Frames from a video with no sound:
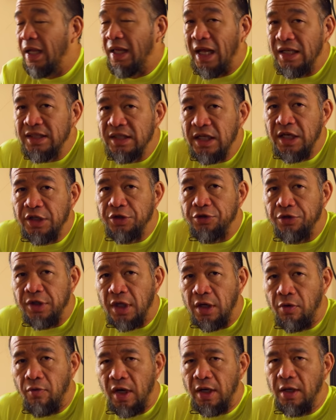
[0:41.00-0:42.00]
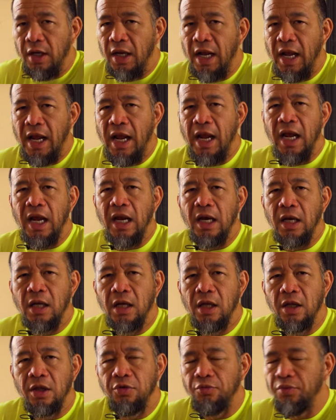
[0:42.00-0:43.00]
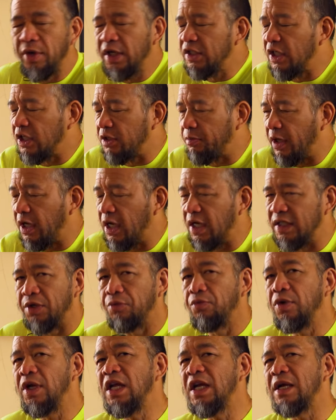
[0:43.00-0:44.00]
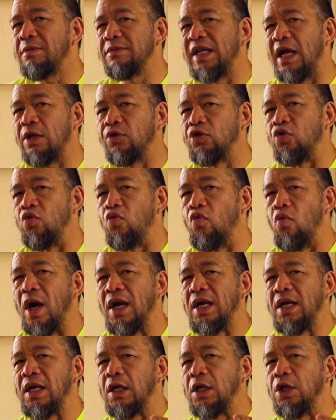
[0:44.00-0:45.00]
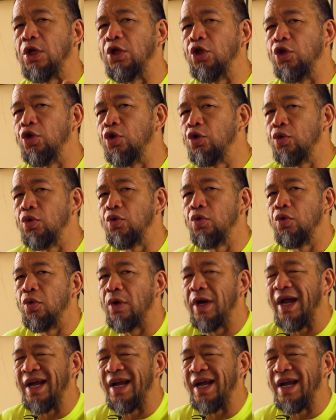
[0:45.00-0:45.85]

that's an interesting one. And the reason is because it really comes down to what you